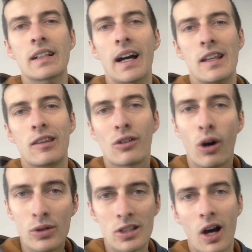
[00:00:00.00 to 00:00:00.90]
and he
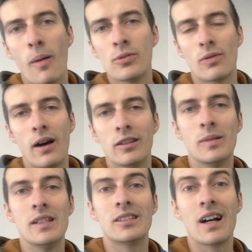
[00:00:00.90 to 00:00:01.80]
throws his arms around him
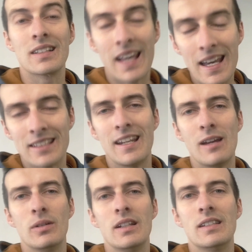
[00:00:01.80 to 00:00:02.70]
and he starts kissing him.